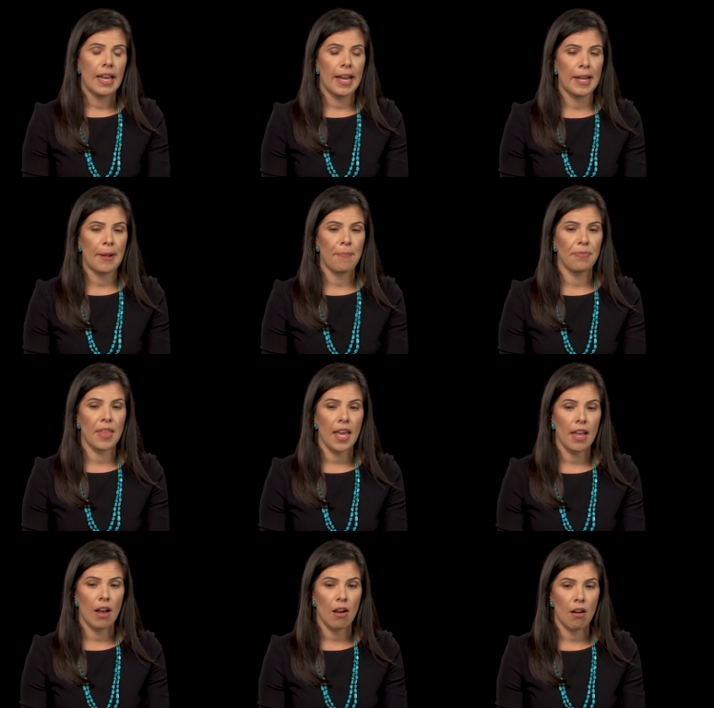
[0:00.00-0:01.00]
Um,
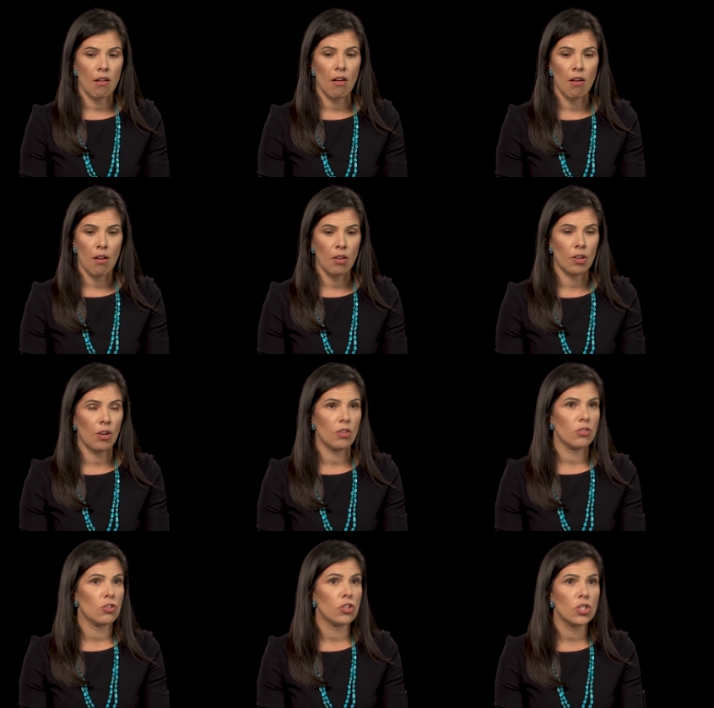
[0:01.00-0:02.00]
they are all
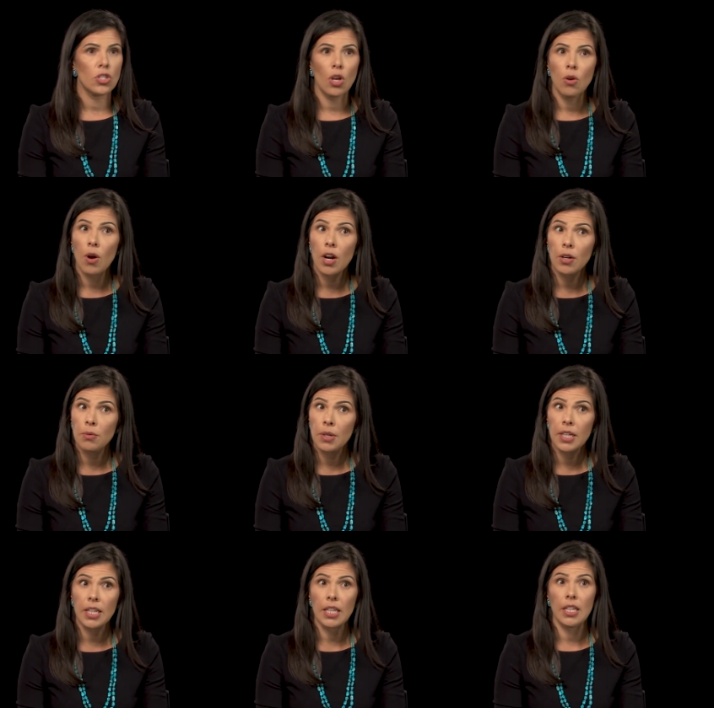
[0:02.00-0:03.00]
so
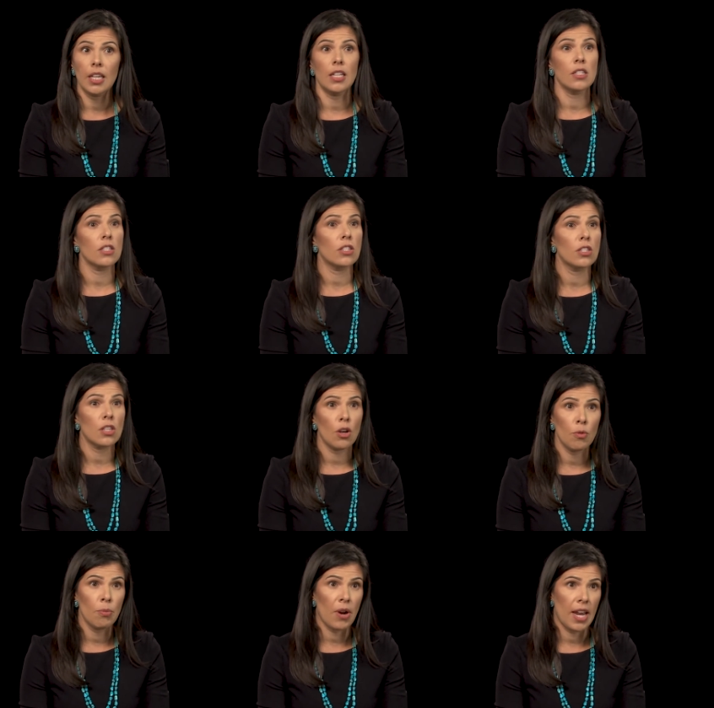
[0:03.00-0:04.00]
hardworking and
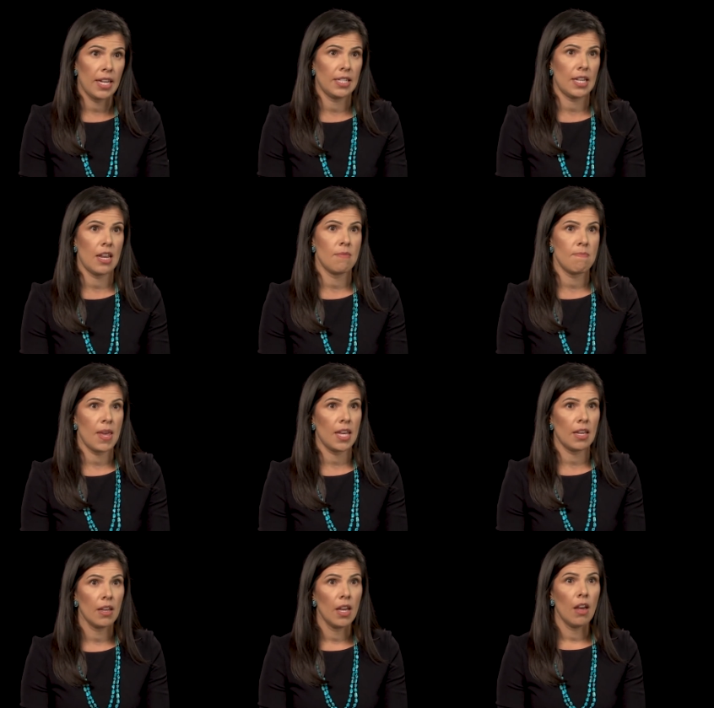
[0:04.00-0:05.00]
so bright and
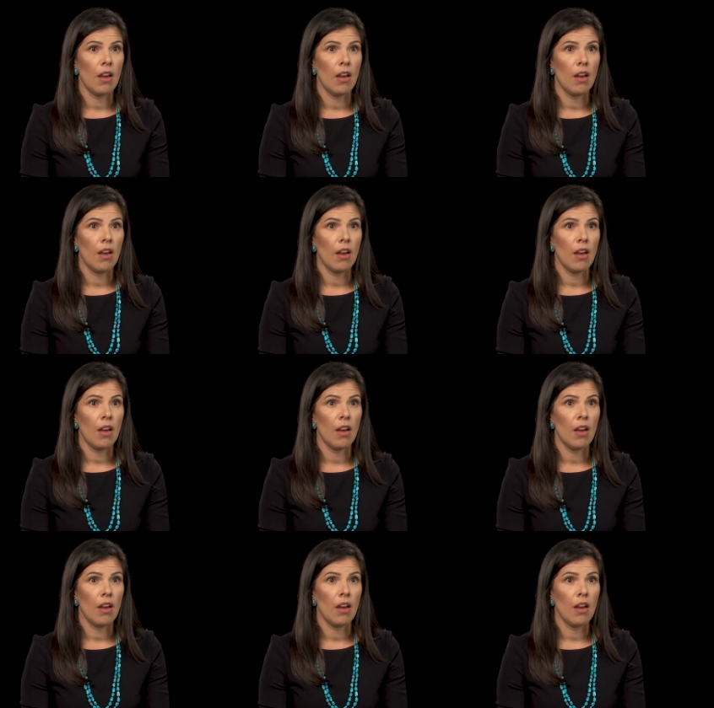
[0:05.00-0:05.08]
make